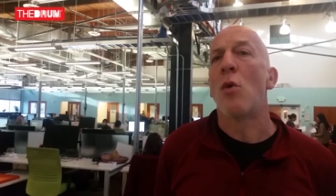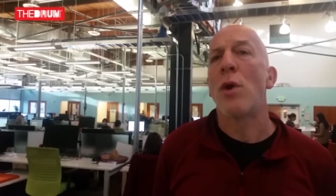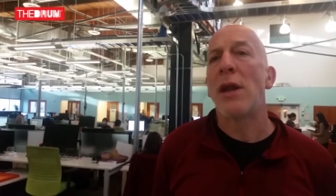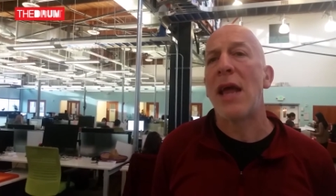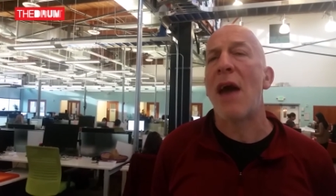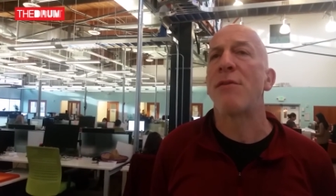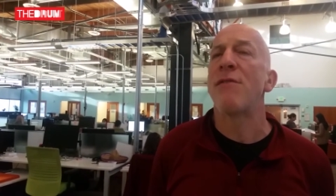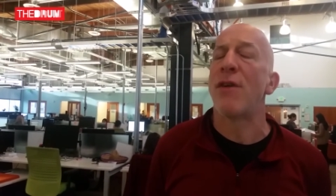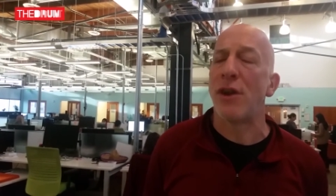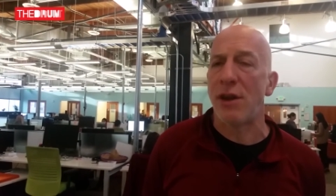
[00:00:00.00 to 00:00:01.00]
really have an
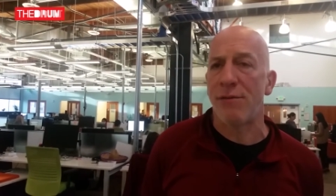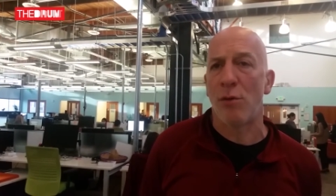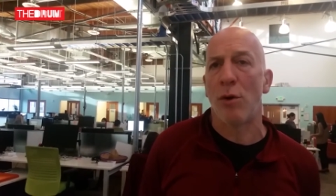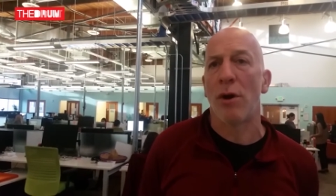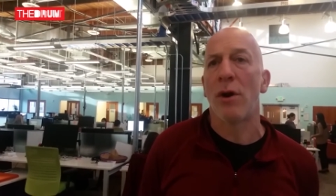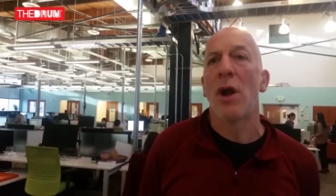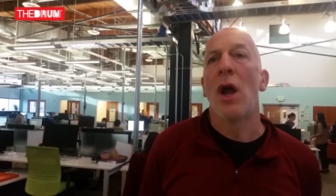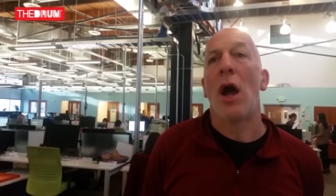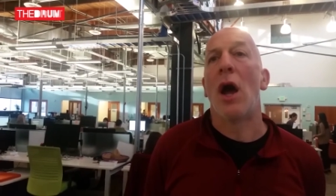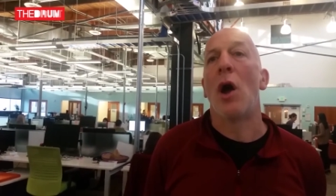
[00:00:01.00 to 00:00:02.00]
affinity for,
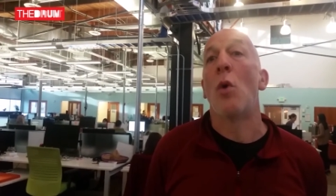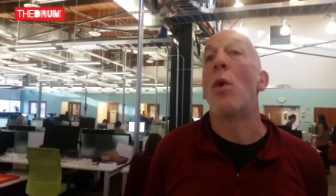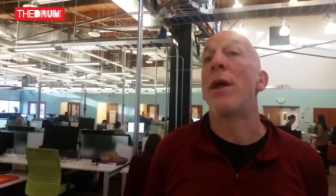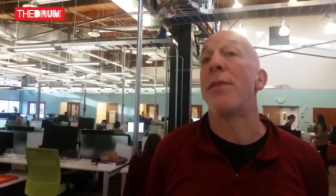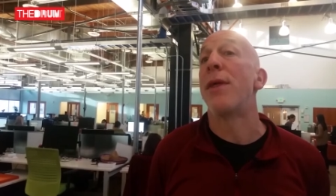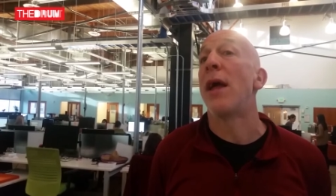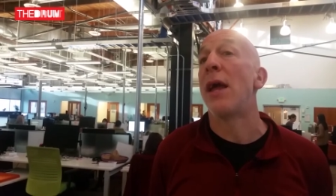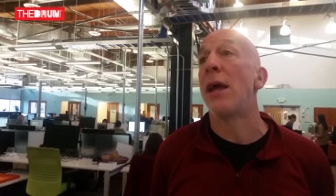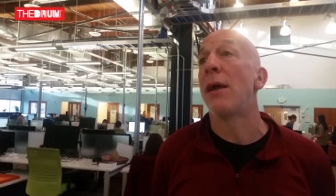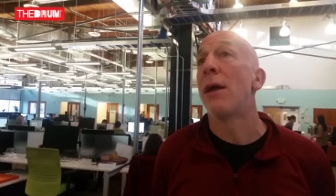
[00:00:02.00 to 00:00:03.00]
uh, what
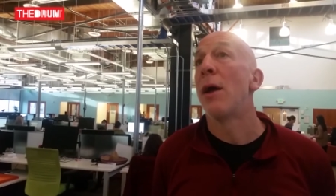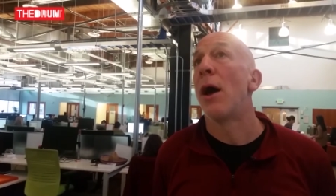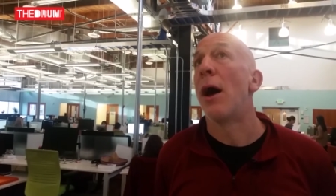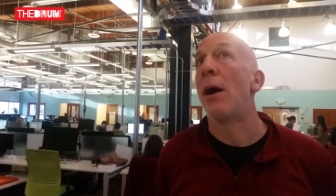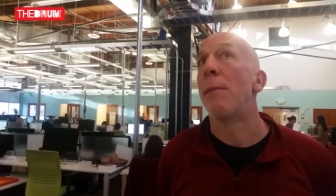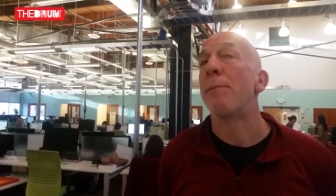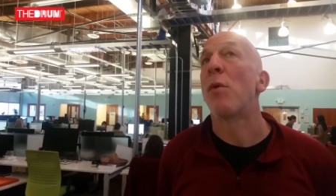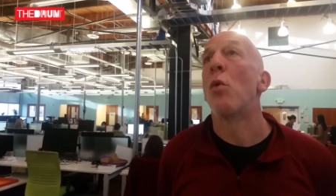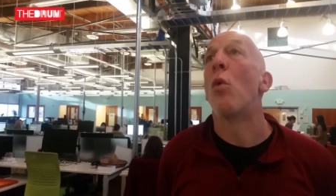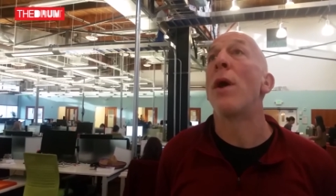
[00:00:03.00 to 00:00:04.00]
they uh,
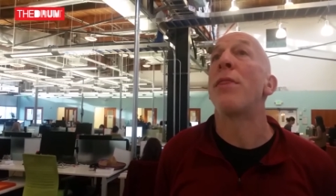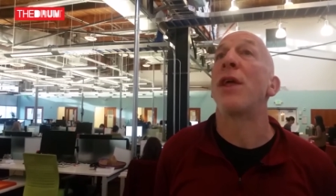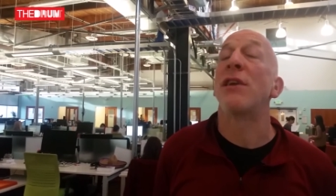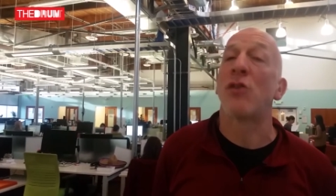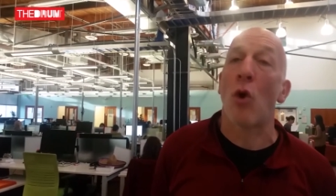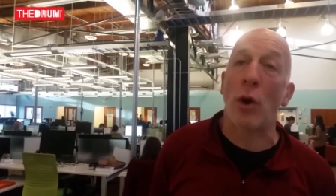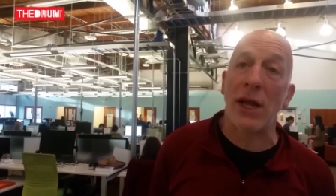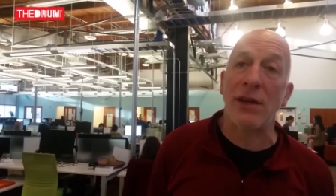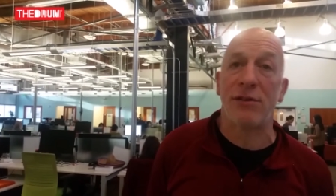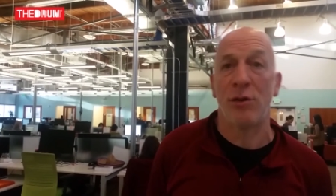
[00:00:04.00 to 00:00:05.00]
what things
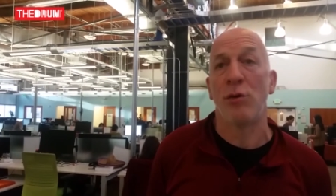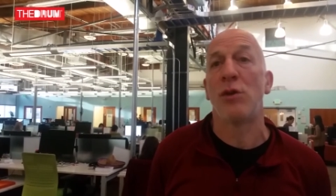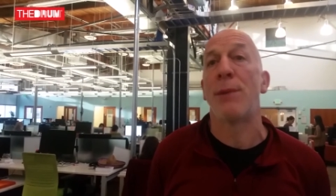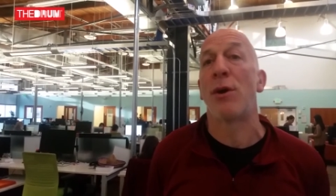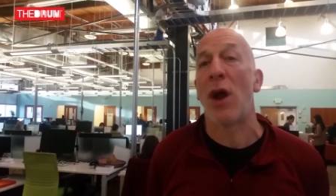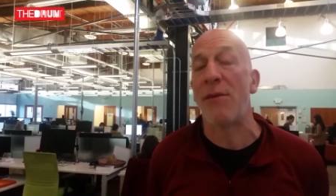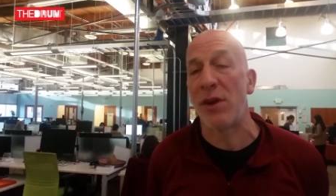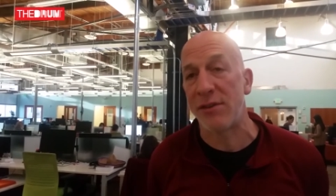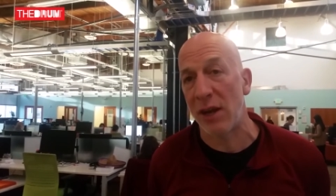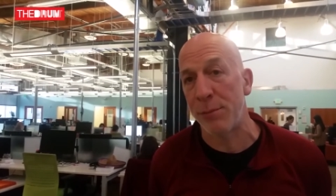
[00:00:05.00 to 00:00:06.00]
correlate to
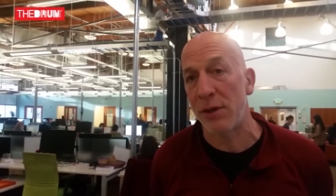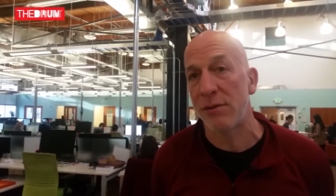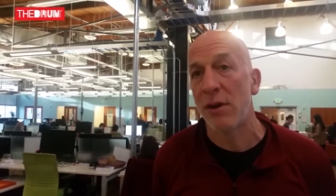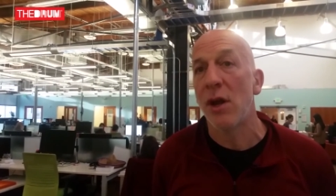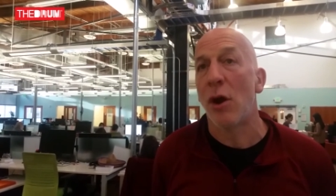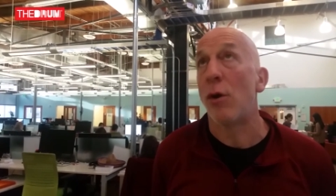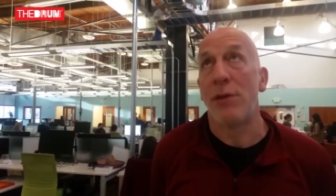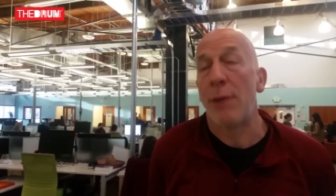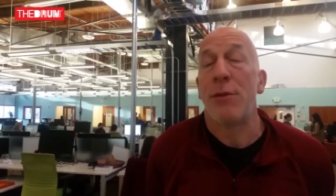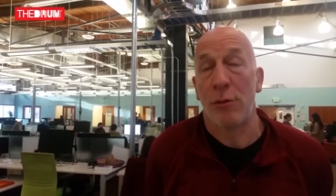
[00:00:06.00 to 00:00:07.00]
demographic segments or
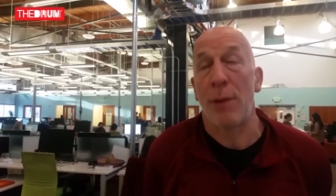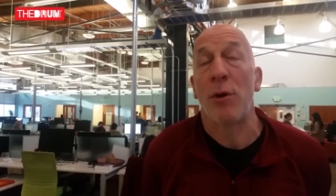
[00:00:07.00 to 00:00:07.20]
de- their